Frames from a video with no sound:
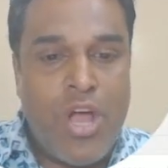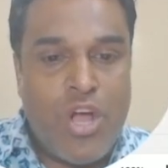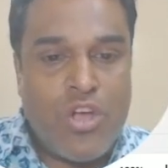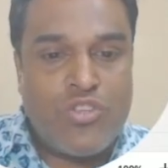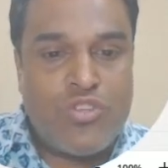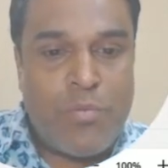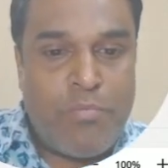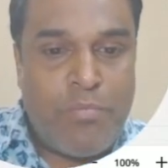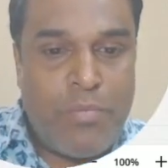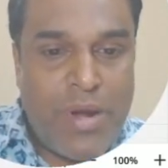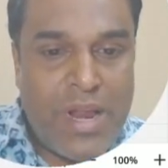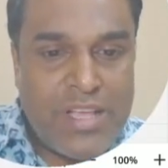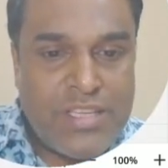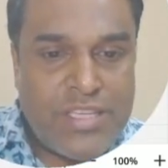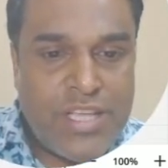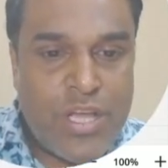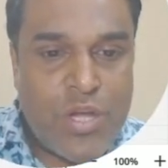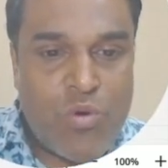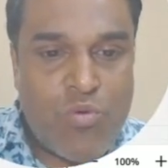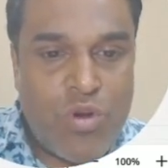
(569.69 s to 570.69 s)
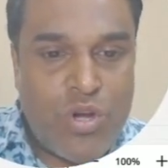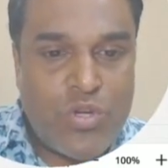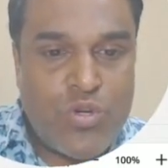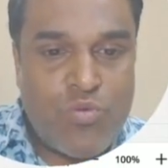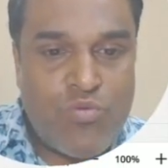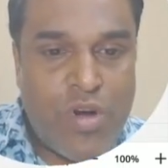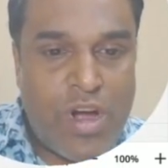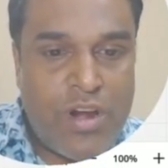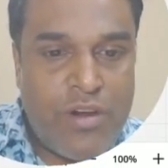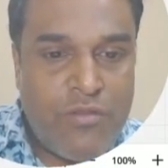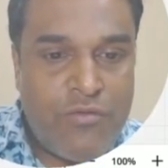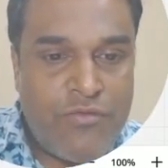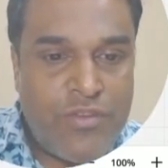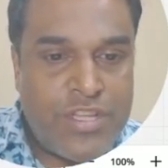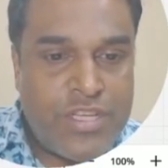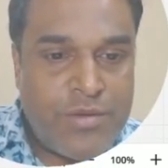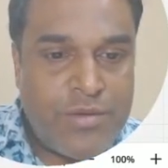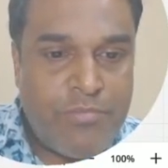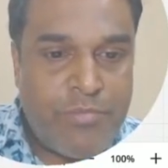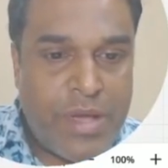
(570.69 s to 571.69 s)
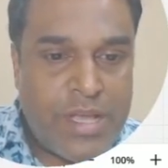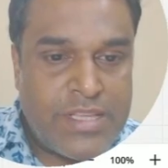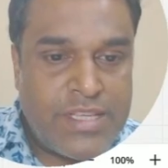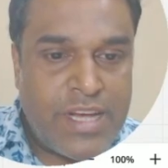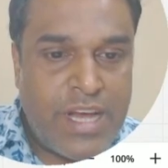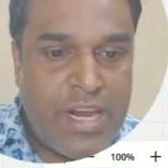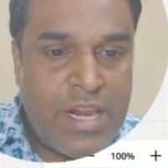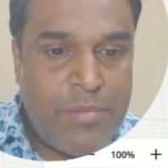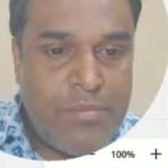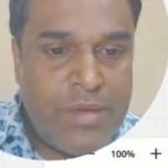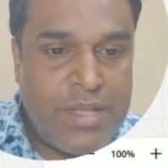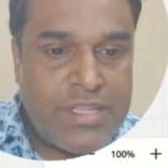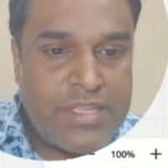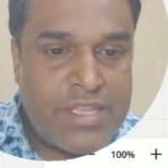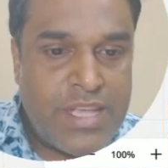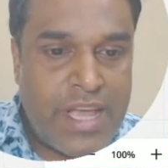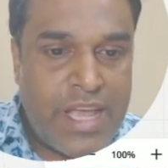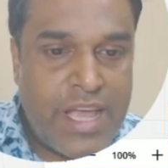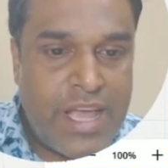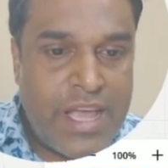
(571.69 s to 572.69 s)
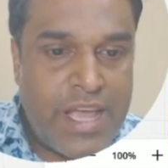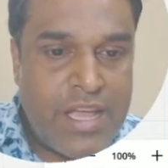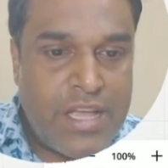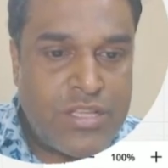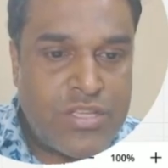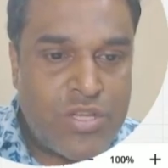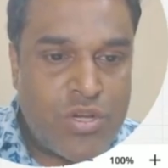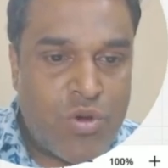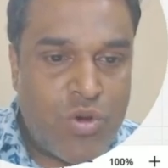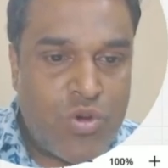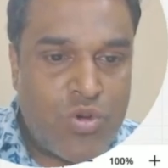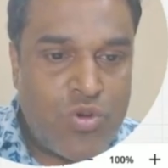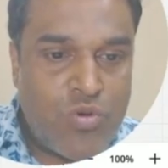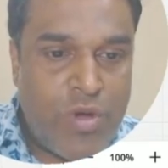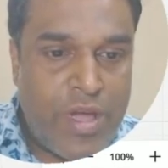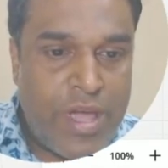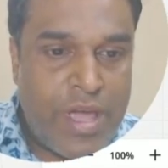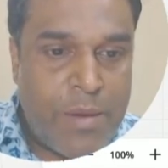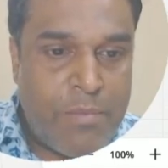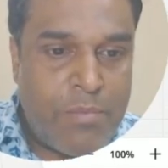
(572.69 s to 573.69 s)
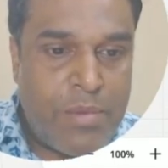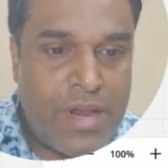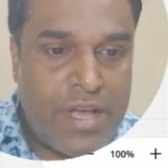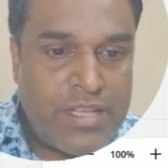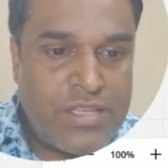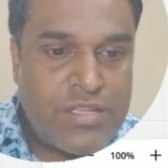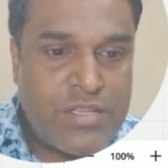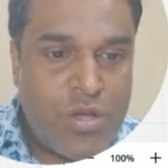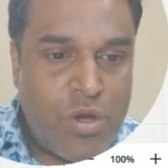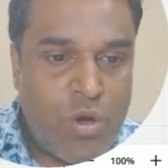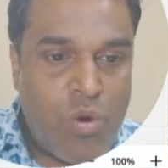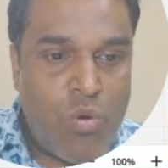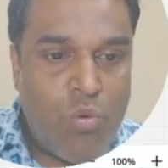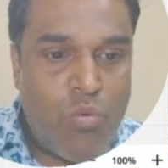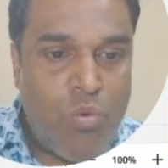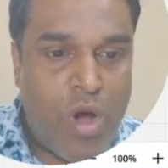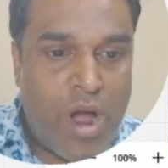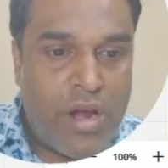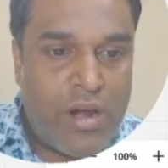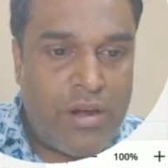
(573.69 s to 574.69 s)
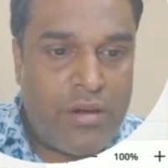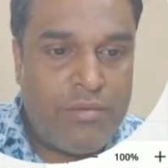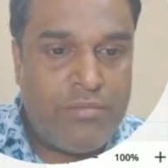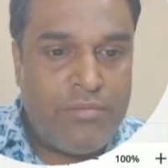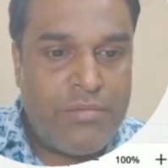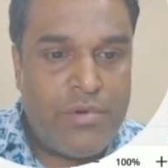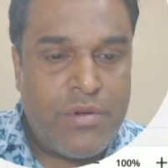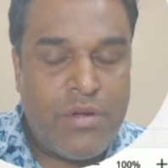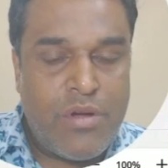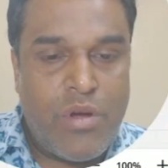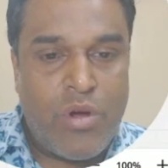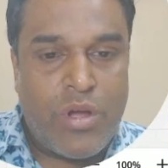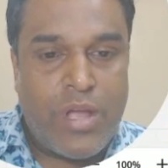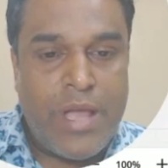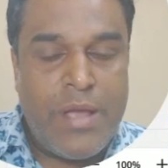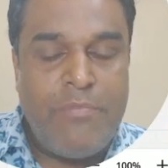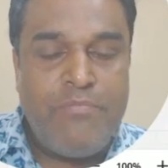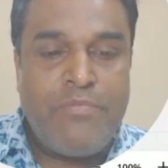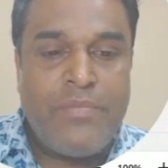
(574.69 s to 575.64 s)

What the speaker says: So plus equal to 1, which basically means A is equal to A plus 1. Okay.